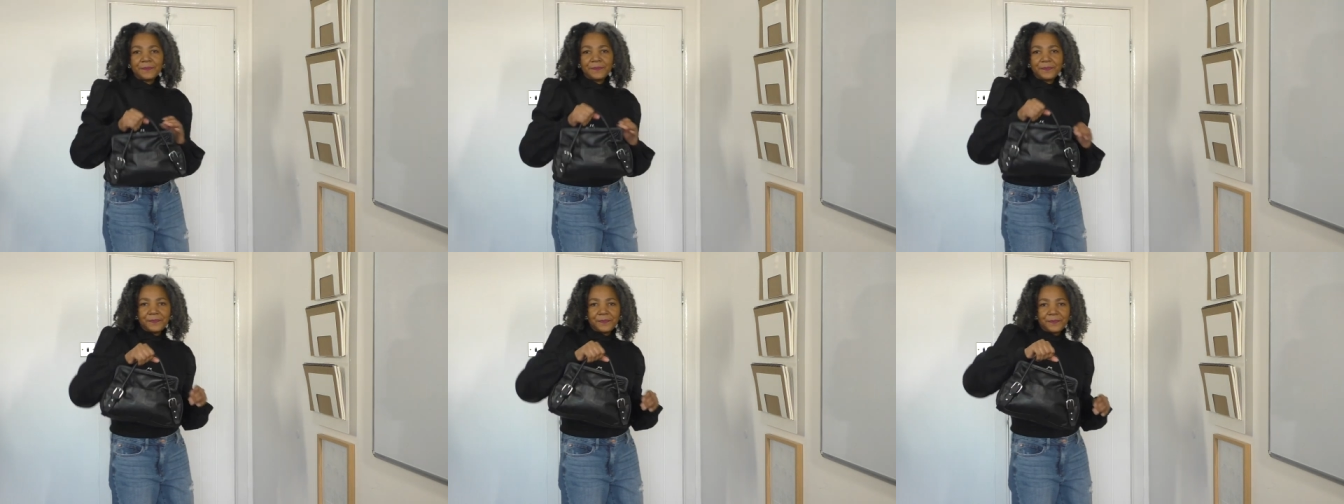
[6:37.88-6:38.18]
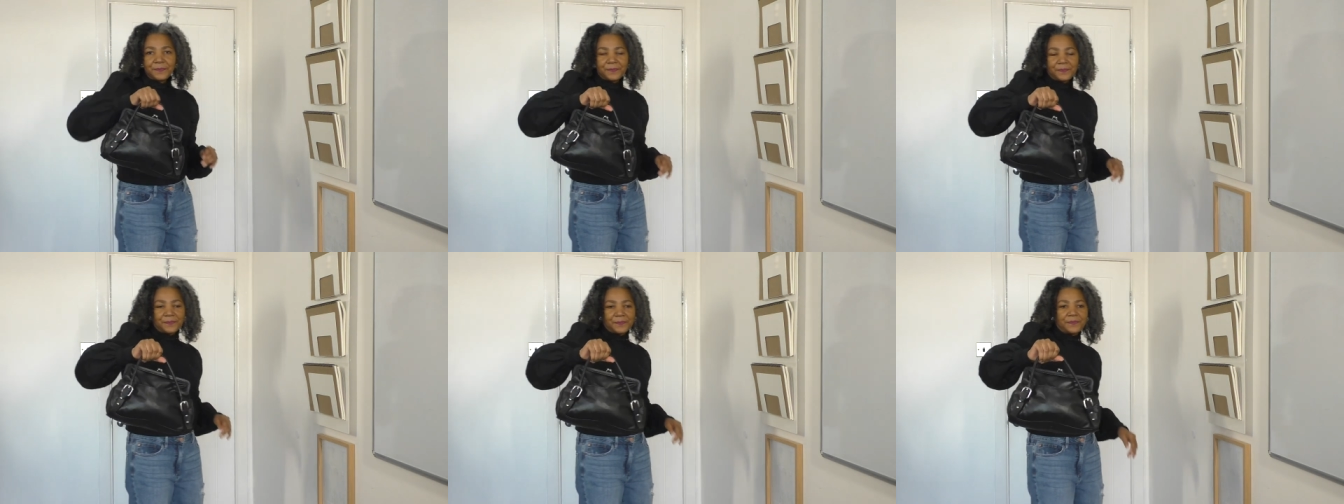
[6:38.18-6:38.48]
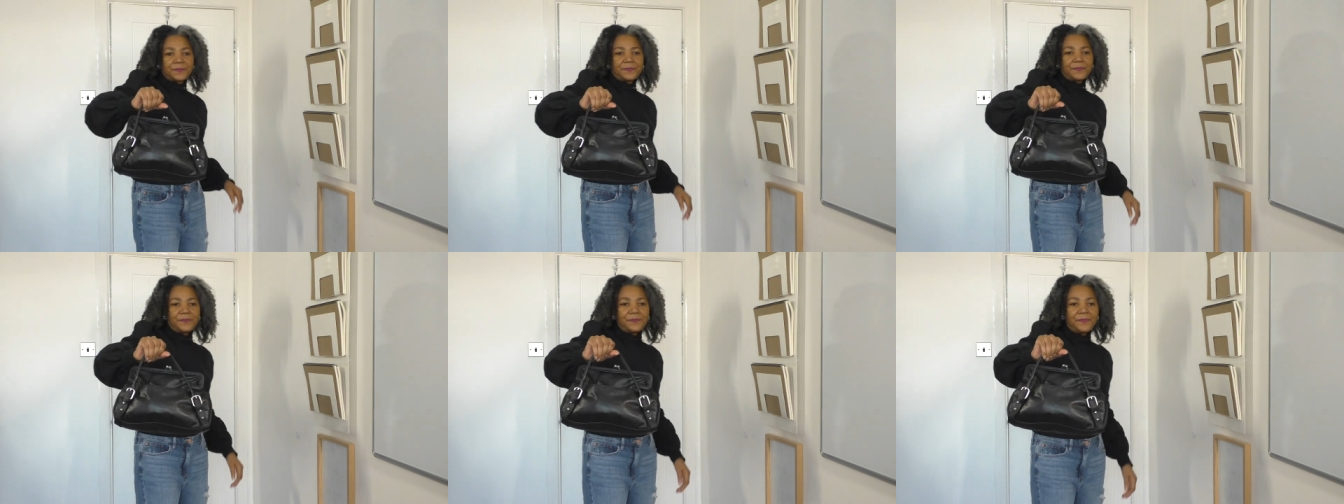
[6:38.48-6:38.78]

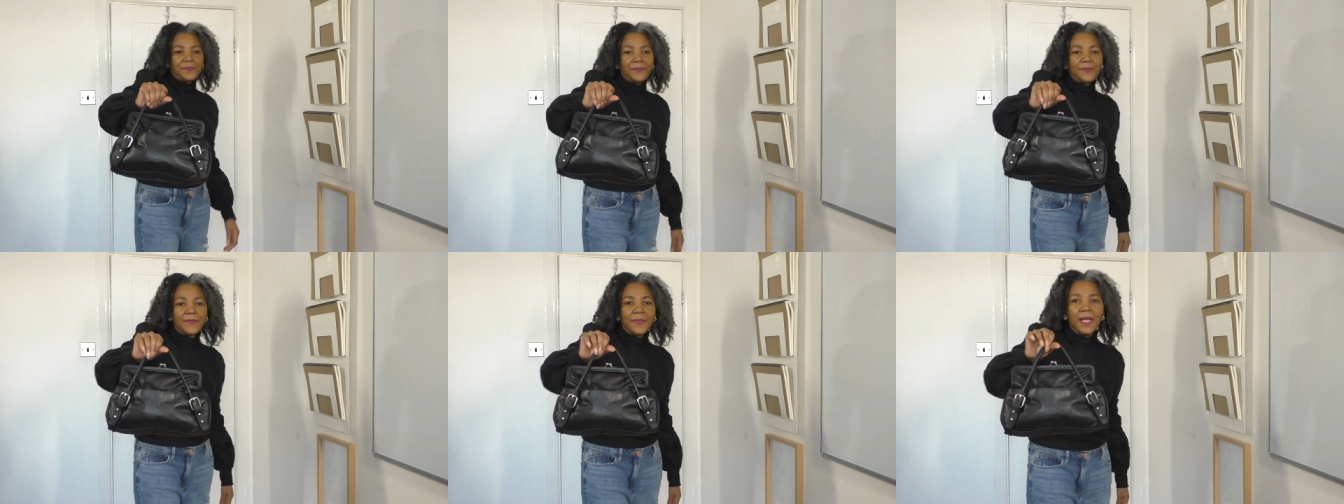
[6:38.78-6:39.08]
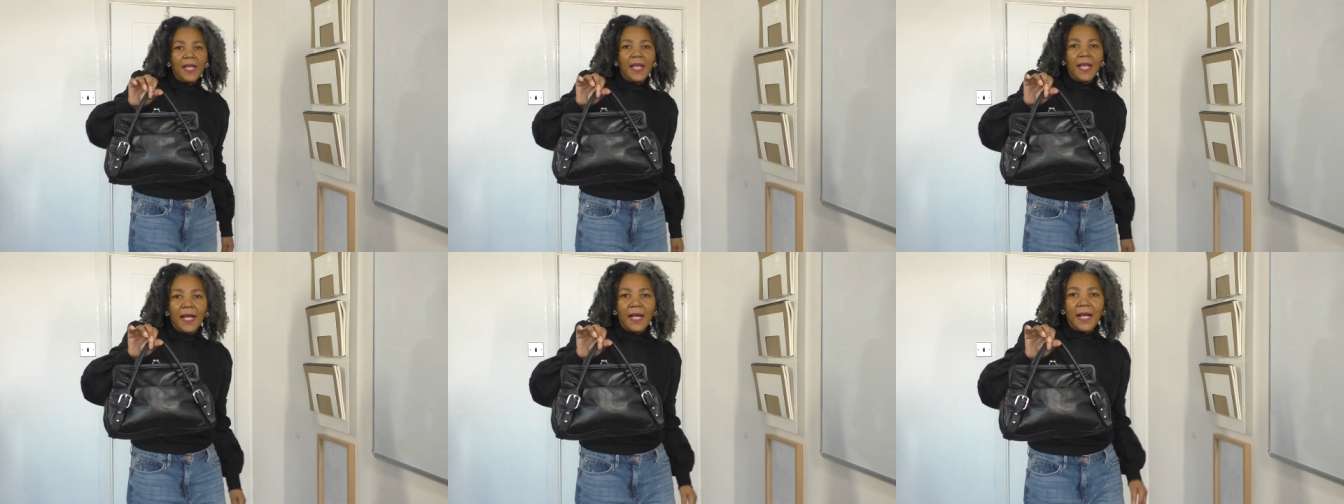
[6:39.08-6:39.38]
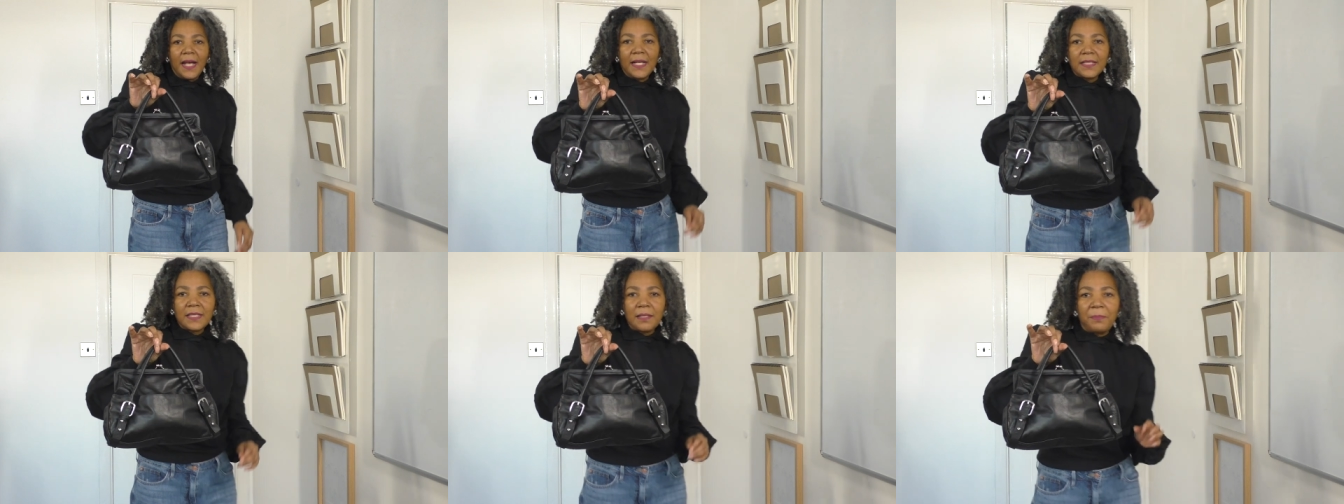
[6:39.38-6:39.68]
and
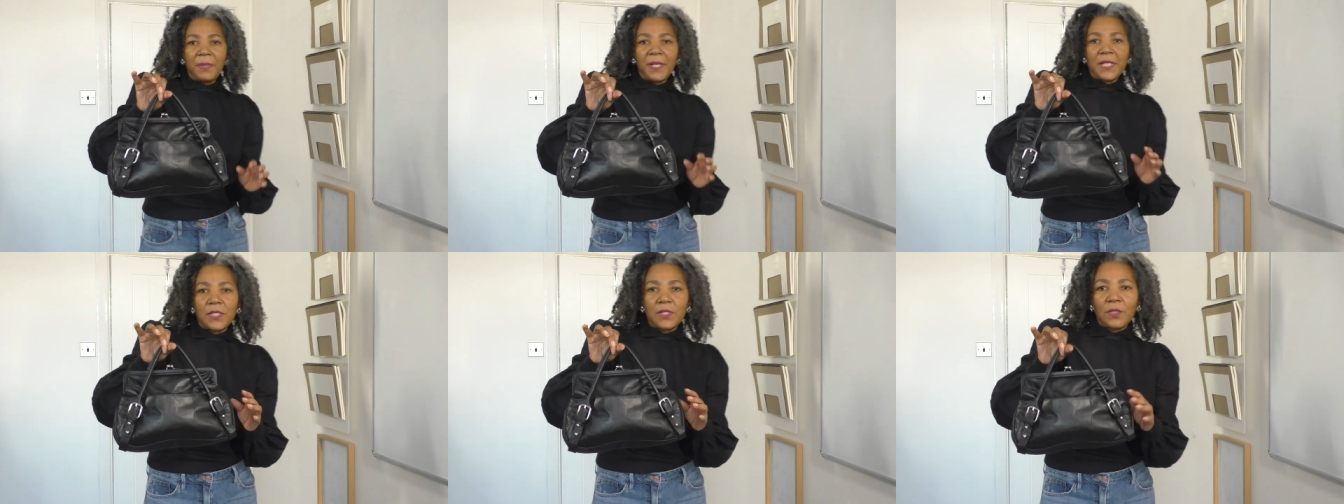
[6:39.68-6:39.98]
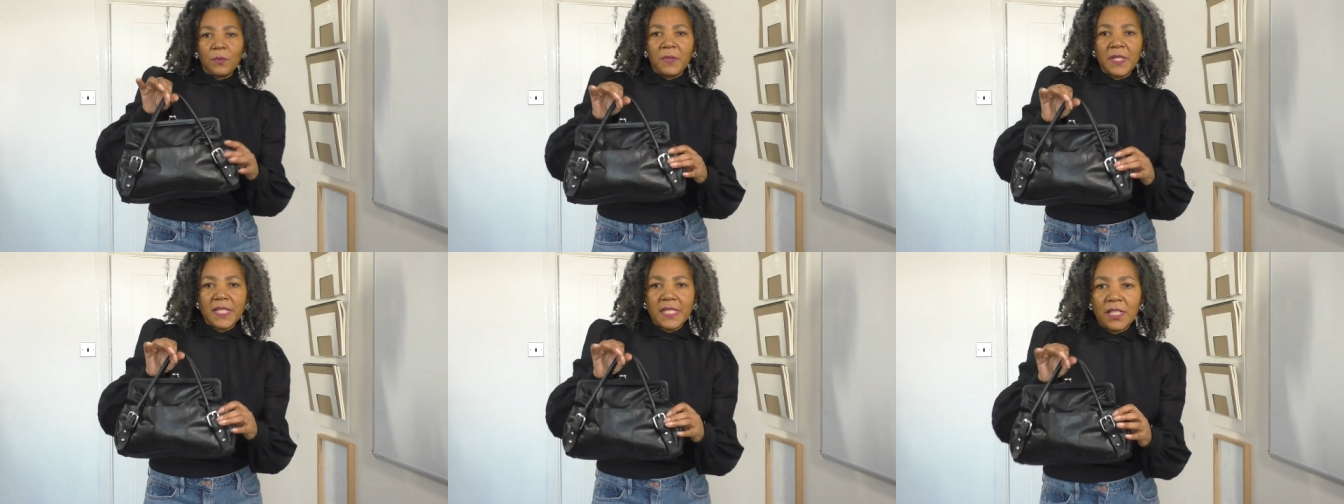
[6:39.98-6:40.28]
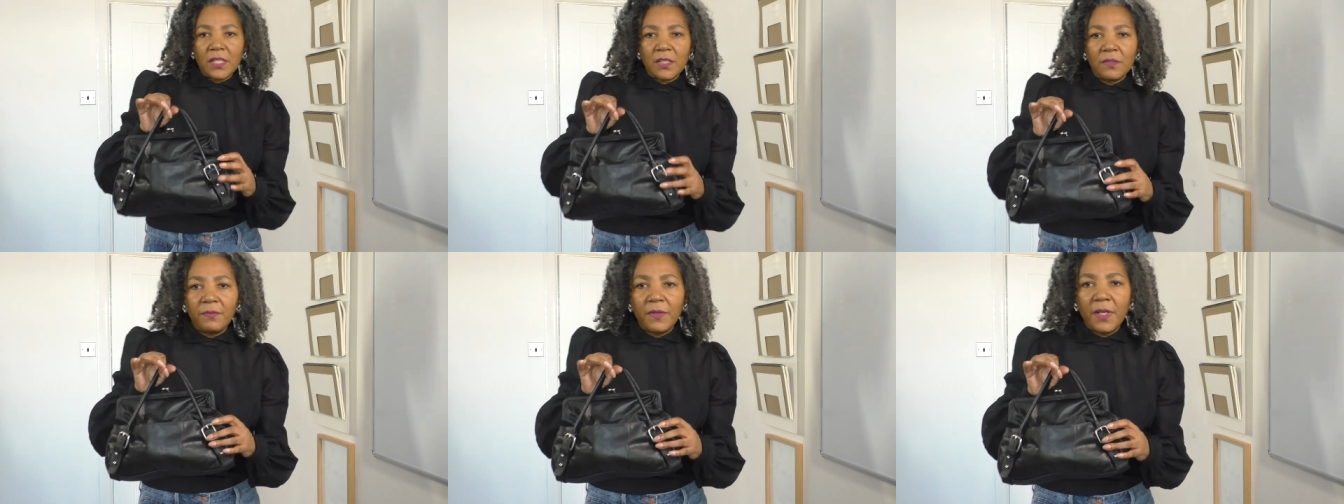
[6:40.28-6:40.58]
I picked up the
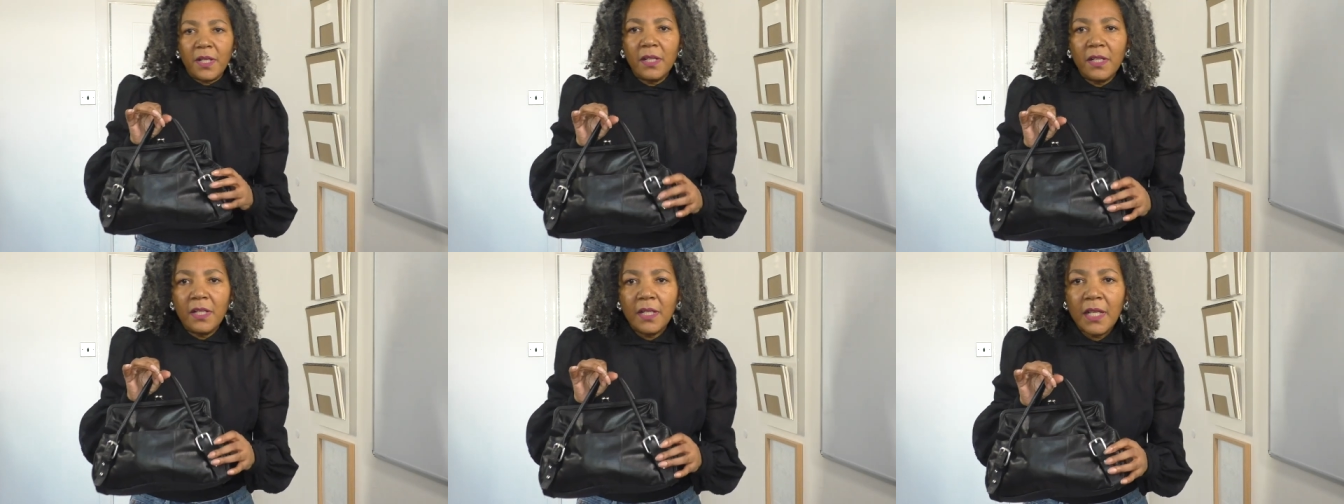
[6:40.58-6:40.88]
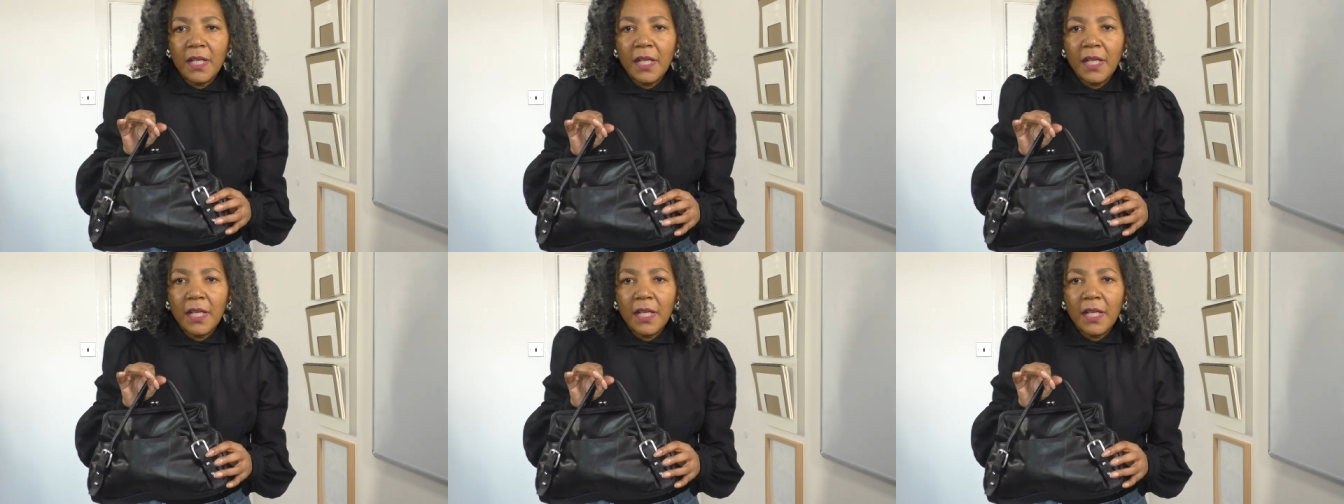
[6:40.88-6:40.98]
silver